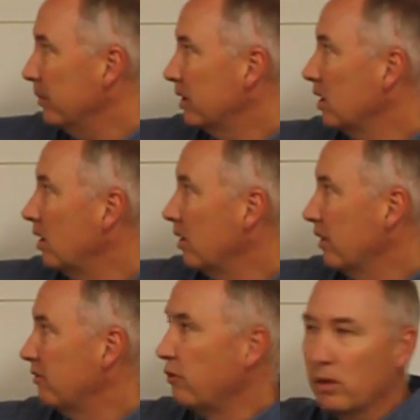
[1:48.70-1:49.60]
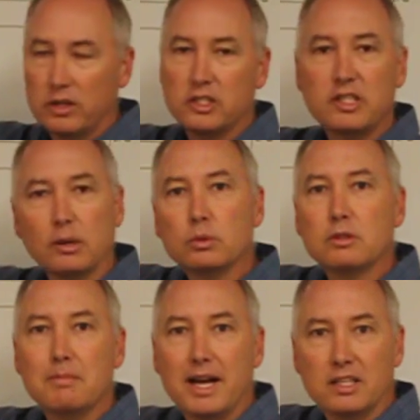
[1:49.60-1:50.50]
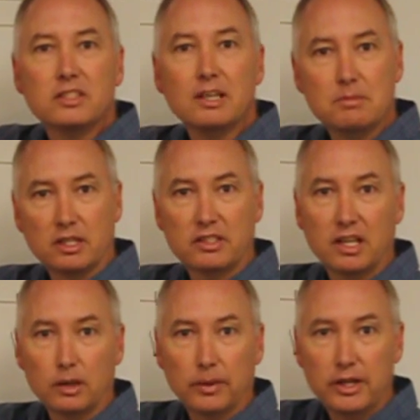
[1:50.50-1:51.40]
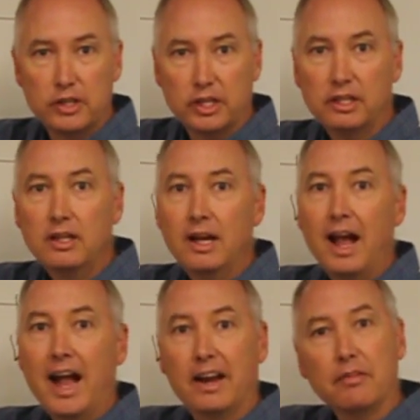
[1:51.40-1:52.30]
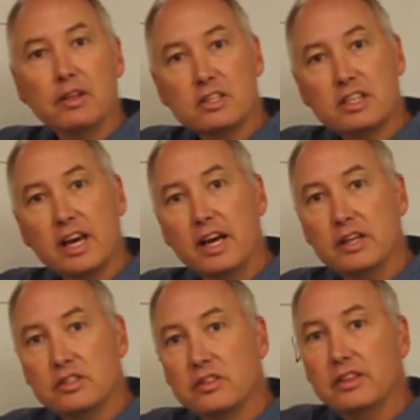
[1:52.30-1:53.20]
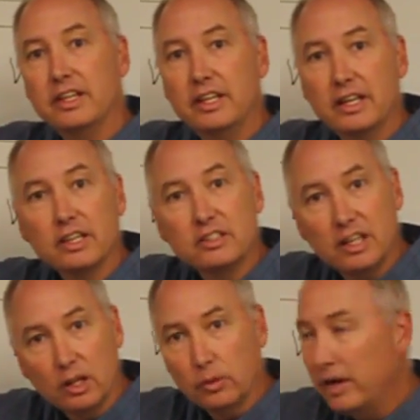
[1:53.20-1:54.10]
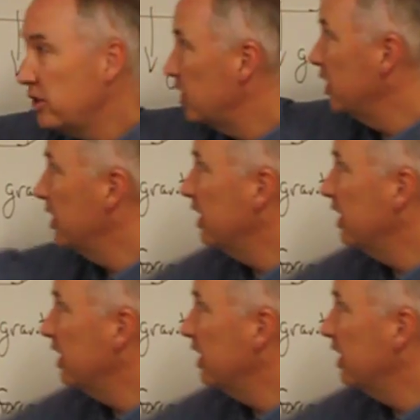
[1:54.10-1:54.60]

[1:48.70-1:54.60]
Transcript: recall that force is equal to mass times acceleration, and in this case, the acceleration